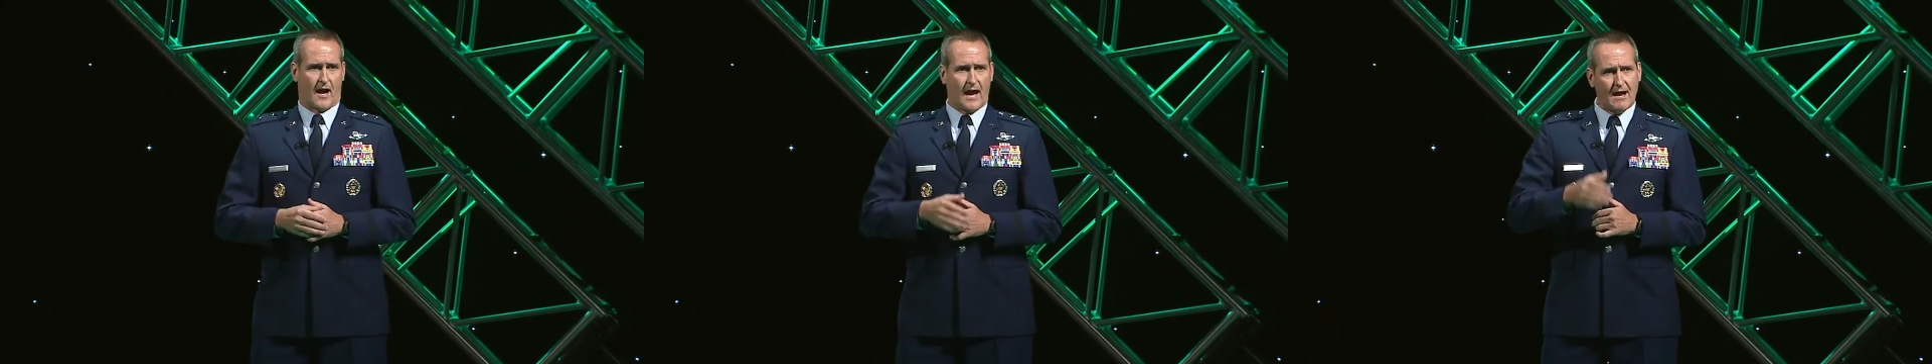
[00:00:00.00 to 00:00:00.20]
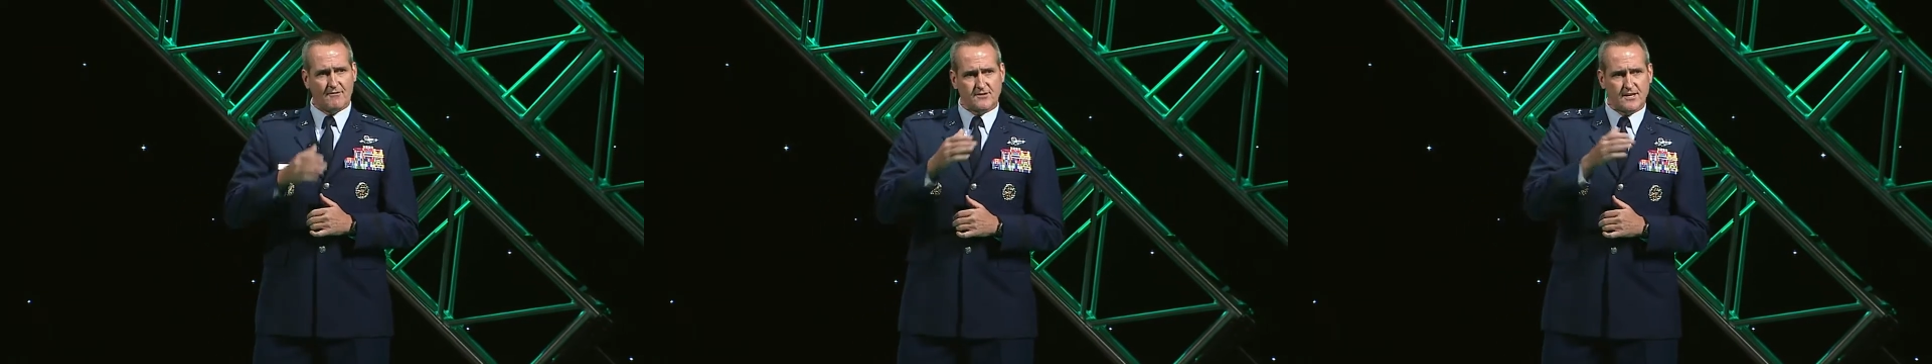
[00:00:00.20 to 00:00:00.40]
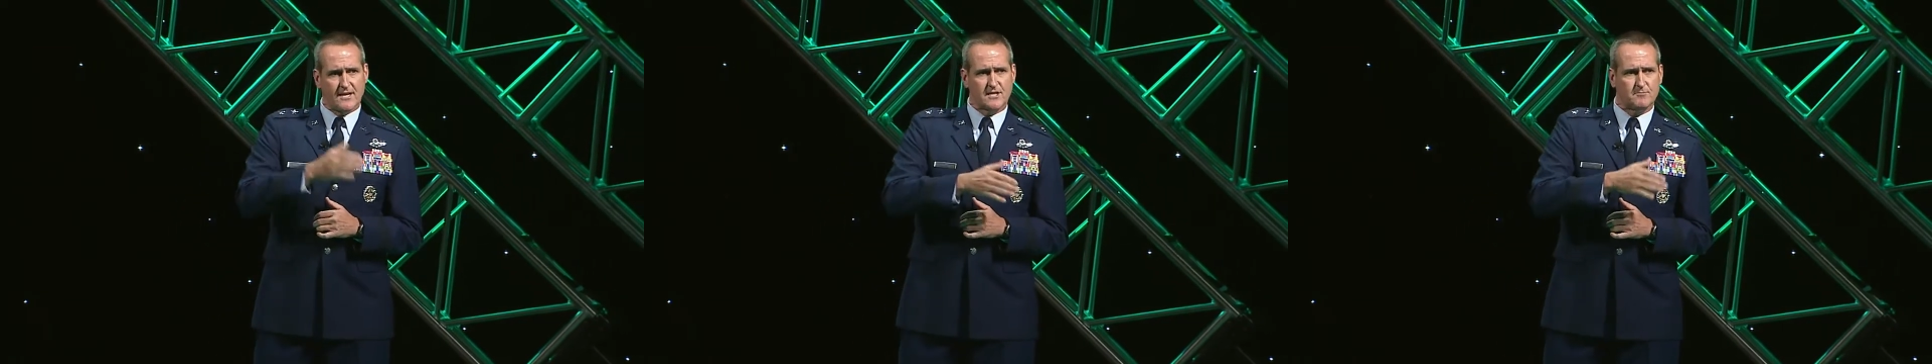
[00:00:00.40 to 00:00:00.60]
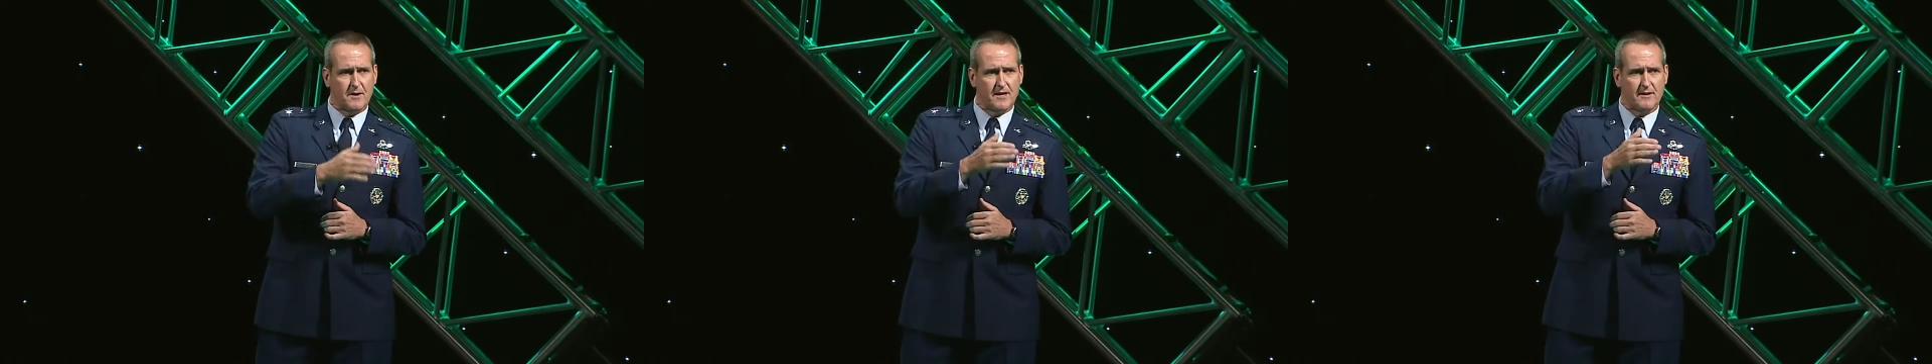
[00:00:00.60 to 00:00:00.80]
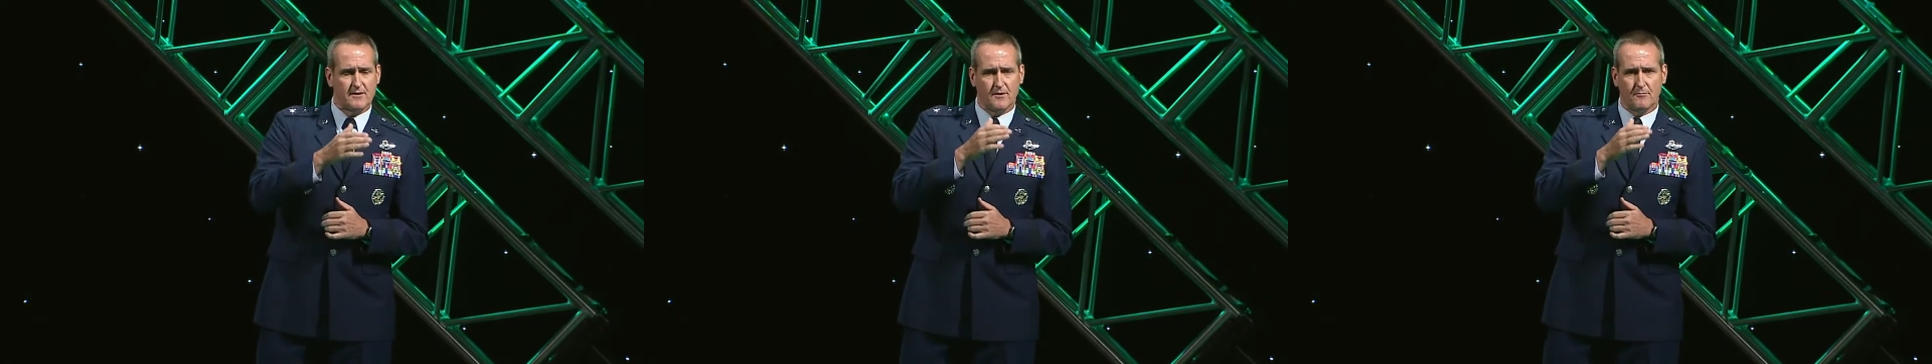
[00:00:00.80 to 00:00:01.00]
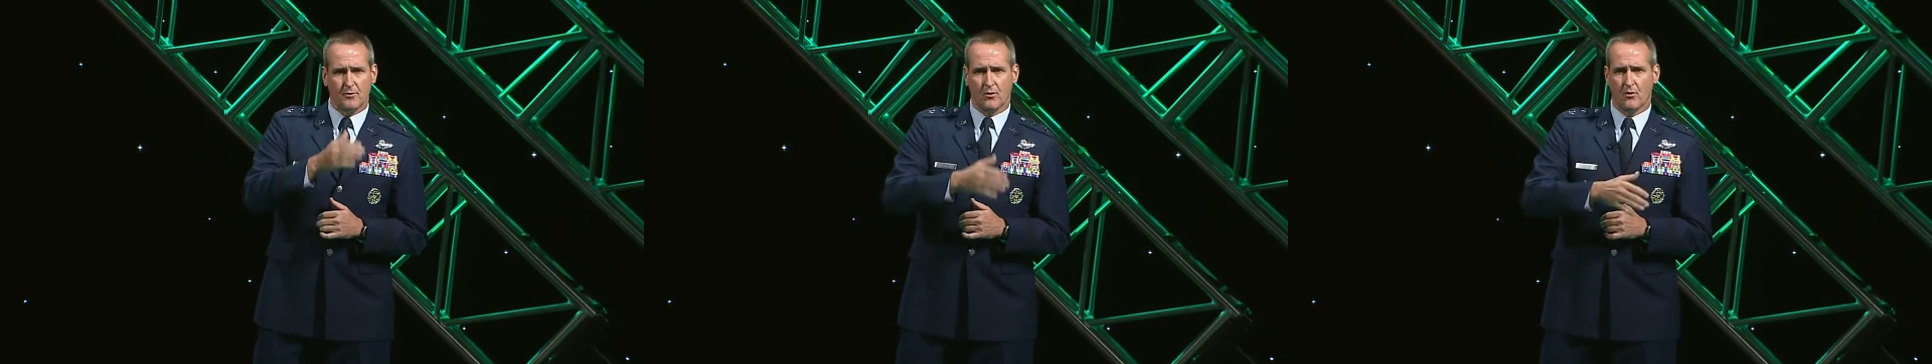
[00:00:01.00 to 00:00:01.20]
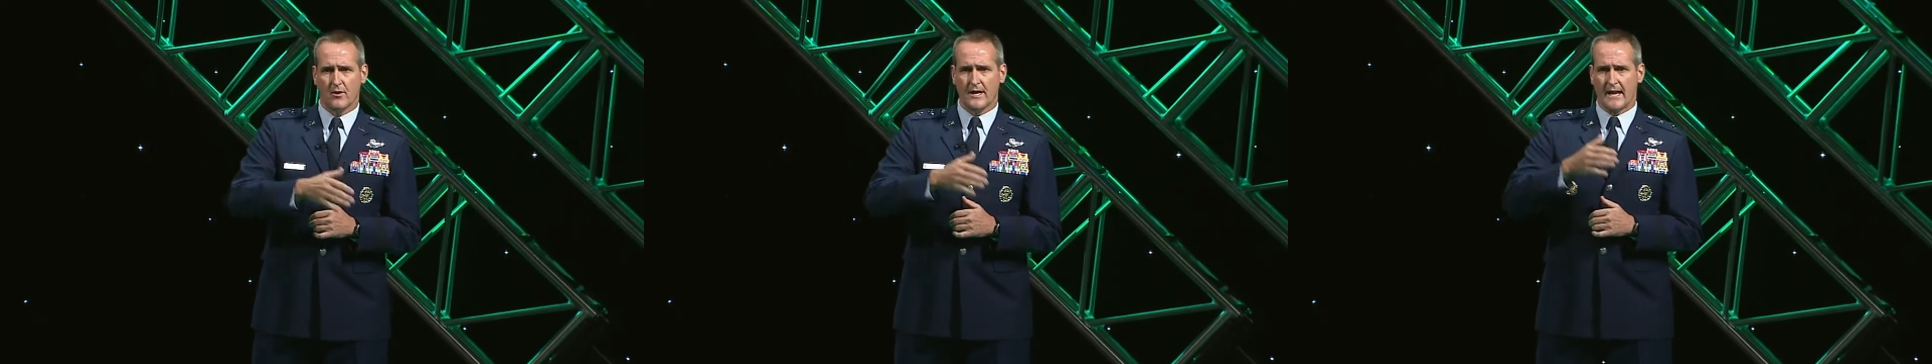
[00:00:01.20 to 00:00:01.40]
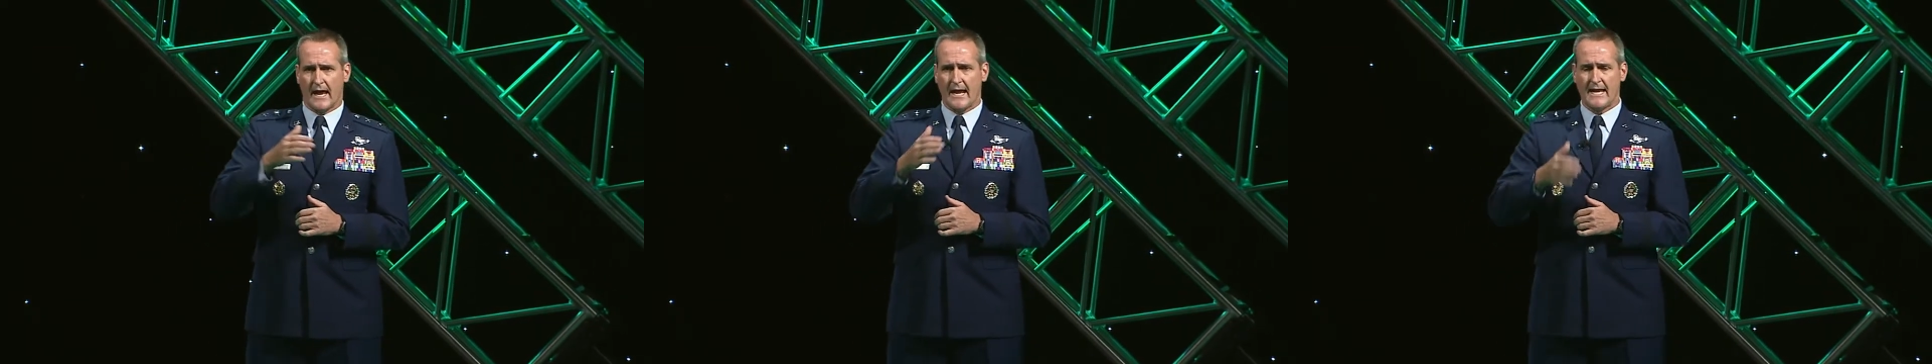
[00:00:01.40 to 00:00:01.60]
I have since been deployed